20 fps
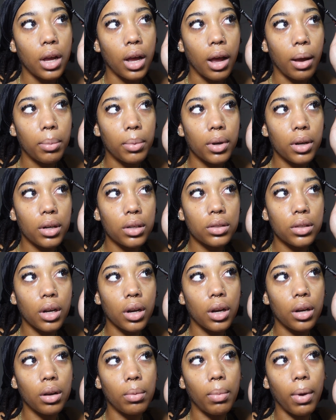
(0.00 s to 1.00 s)
I'm going to try
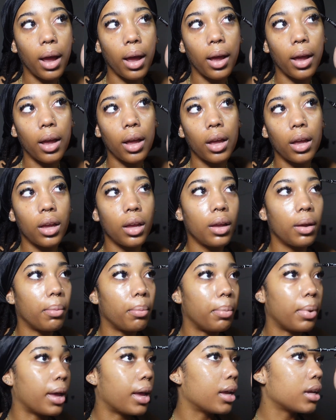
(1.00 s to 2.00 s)
to do my
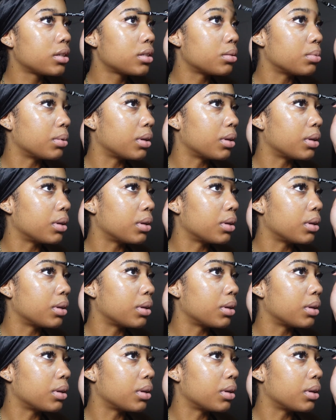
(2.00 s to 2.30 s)
best